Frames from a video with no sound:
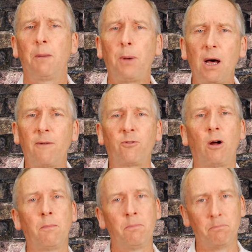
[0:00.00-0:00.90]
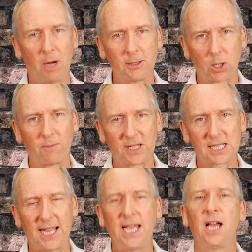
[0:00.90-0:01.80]
apart from, most
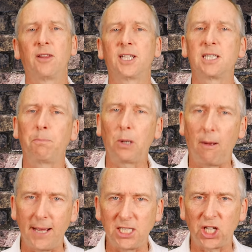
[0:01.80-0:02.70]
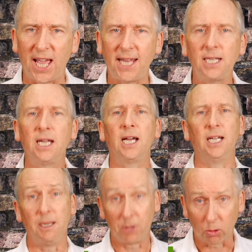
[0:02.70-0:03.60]
obviously, the supply chain
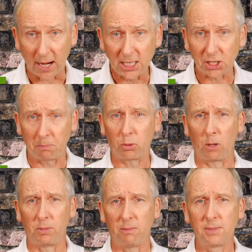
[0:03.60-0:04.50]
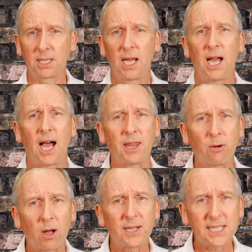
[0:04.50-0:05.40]
and immigration problems. And
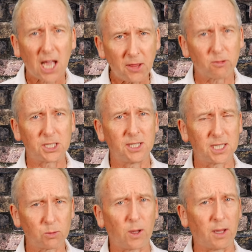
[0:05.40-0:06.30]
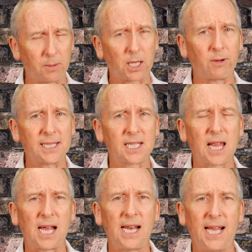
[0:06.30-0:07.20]
there are these other issues as well that I'm going to add to
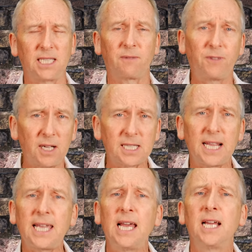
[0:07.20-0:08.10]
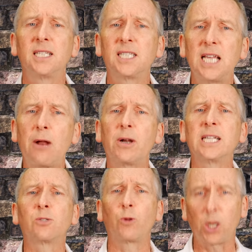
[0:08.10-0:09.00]
that list. Firstly,
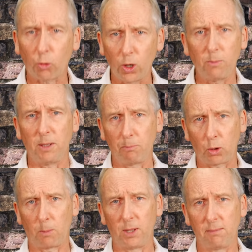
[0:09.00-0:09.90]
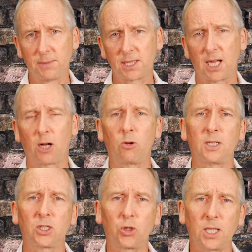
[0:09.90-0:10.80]
serious recruitment problems
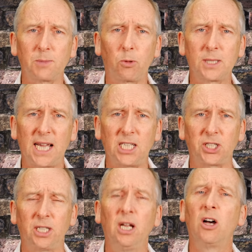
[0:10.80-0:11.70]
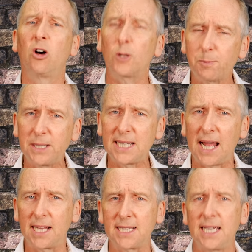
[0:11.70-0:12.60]
across transportation,
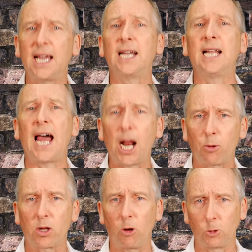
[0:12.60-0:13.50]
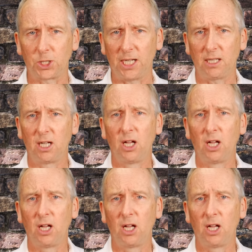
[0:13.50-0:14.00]
hospitality and agriculture.